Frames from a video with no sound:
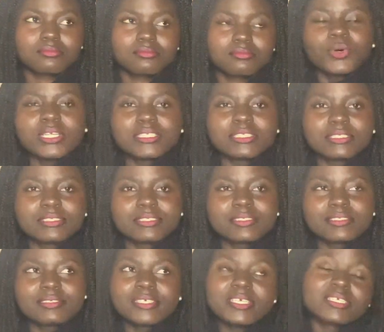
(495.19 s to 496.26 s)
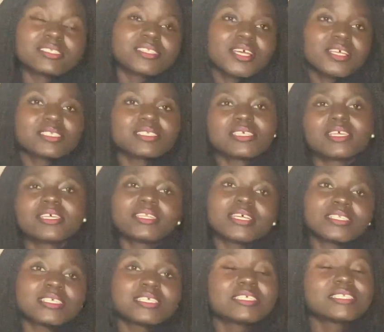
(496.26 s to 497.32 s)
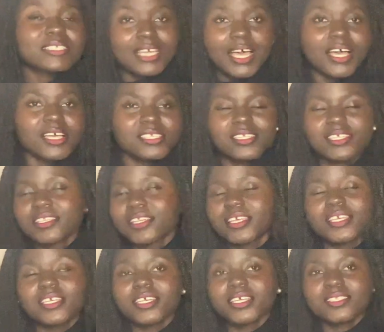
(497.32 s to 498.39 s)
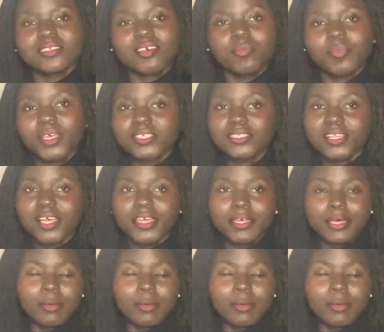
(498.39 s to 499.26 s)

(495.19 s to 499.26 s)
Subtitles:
When he's done saying that, he signs and then he gets up and he's like,